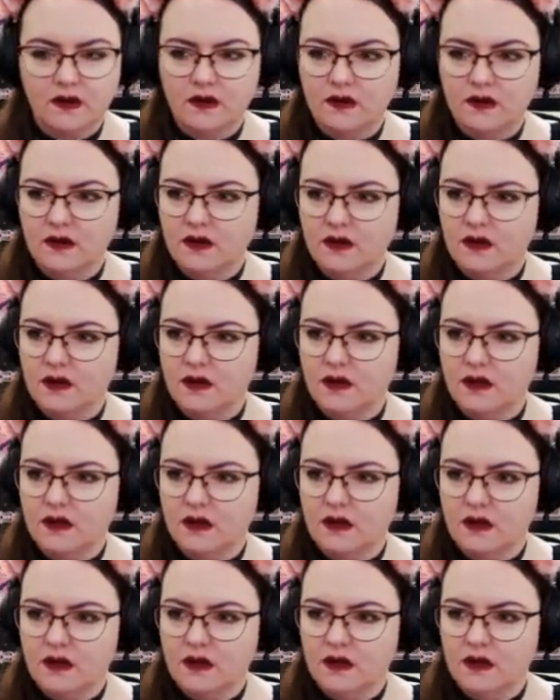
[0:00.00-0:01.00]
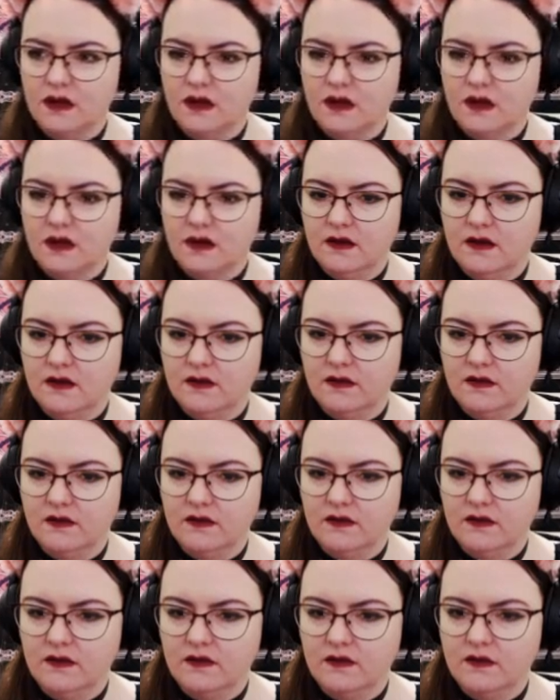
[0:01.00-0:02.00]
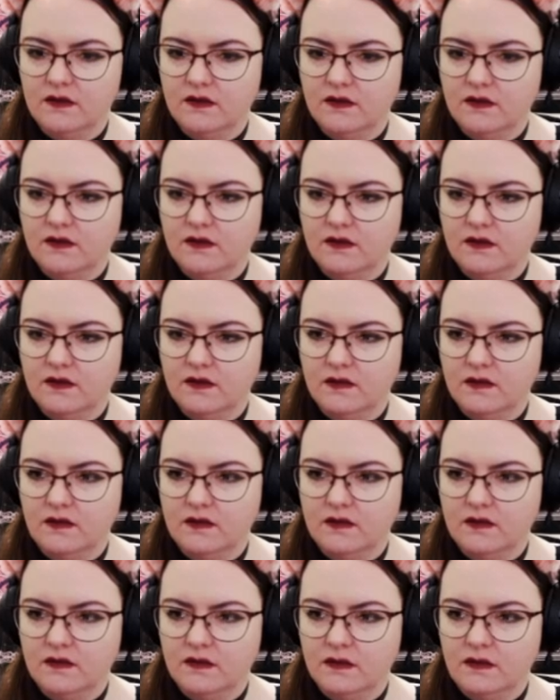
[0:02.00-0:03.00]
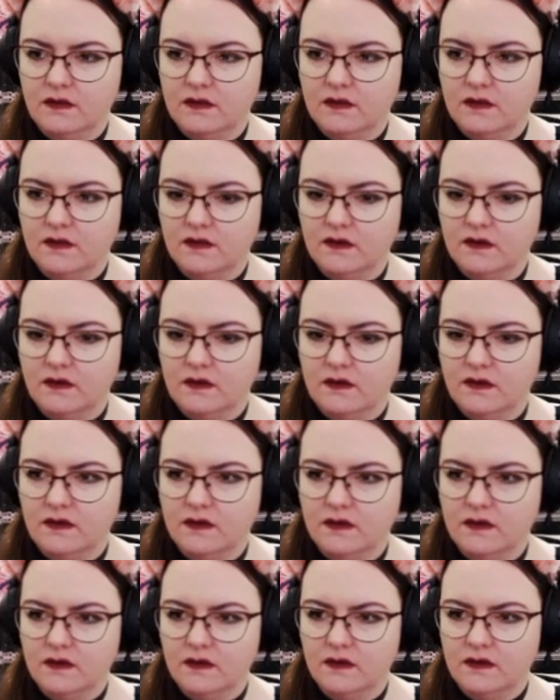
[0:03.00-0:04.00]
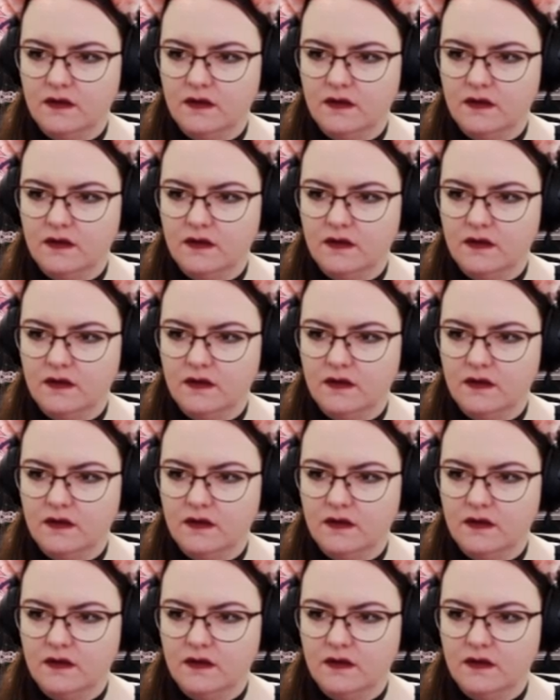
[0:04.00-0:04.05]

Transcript: [no speech]